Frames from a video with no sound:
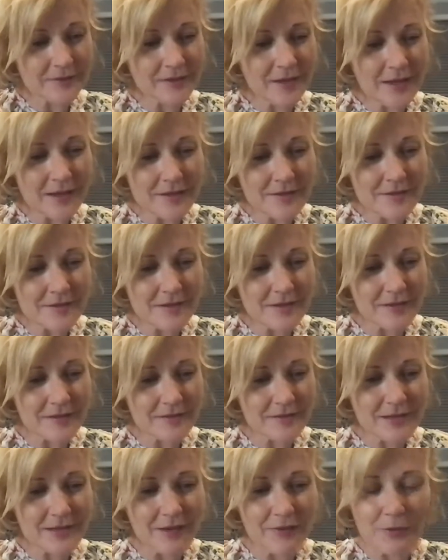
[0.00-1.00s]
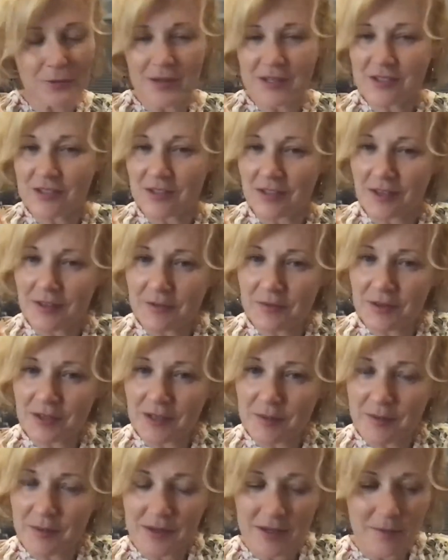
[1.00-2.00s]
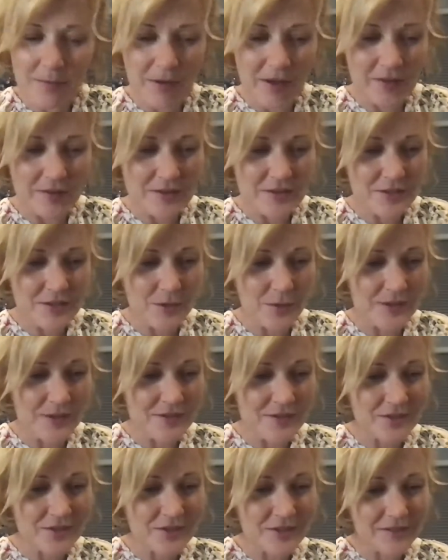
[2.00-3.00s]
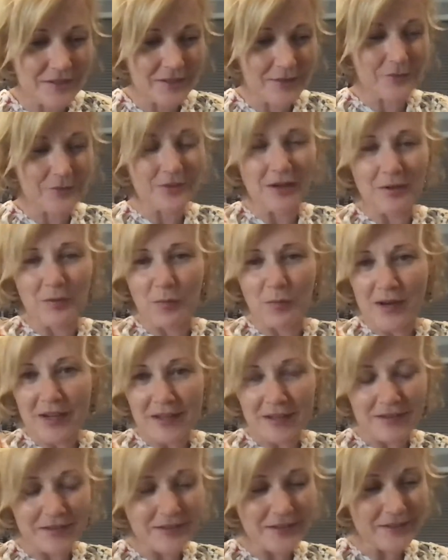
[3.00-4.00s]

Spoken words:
that's a tough question. I really think about this question. I thought I'd wing it.